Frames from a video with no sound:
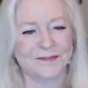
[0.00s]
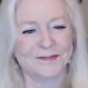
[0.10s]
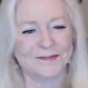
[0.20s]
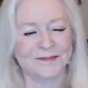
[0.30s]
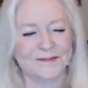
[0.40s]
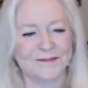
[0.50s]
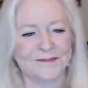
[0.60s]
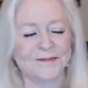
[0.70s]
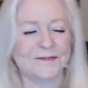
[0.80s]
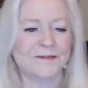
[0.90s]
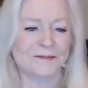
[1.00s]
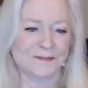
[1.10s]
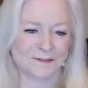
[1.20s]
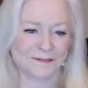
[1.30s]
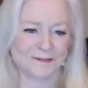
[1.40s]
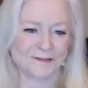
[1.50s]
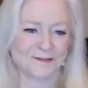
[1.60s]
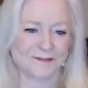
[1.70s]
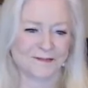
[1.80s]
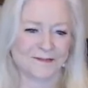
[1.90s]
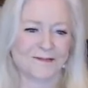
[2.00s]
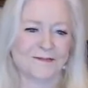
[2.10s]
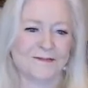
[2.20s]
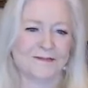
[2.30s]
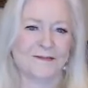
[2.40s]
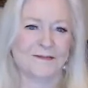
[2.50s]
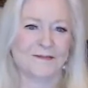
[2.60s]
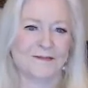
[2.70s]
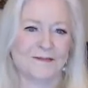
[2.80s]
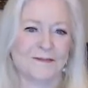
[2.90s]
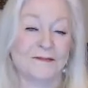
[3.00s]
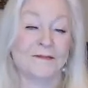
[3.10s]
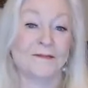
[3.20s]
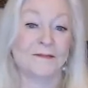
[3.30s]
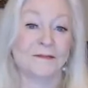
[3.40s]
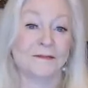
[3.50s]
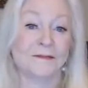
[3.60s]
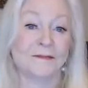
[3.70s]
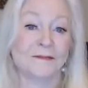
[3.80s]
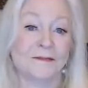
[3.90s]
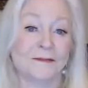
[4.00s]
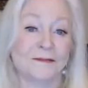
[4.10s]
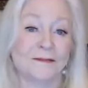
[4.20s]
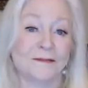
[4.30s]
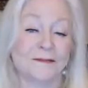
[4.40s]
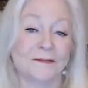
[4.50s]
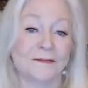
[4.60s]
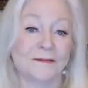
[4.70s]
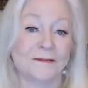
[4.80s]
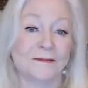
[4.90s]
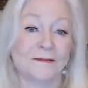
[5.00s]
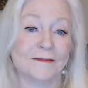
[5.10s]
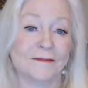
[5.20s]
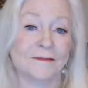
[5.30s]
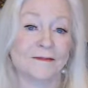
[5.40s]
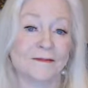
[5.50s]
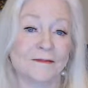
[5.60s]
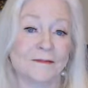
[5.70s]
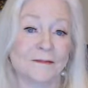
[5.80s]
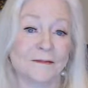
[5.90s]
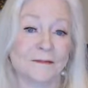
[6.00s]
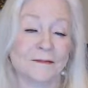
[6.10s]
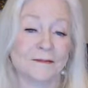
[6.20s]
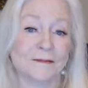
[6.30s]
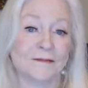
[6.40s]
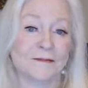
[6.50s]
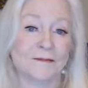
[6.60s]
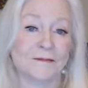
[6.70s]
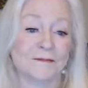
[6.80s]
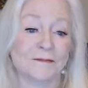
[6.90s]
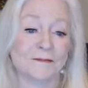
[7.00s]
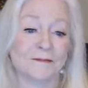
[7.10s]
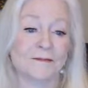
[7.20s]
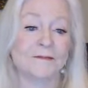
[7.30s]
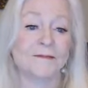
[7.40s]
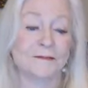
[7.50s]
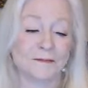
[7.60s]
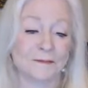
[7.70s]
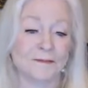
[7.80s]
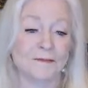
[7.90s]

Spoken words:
No words are spoken by the person on screen.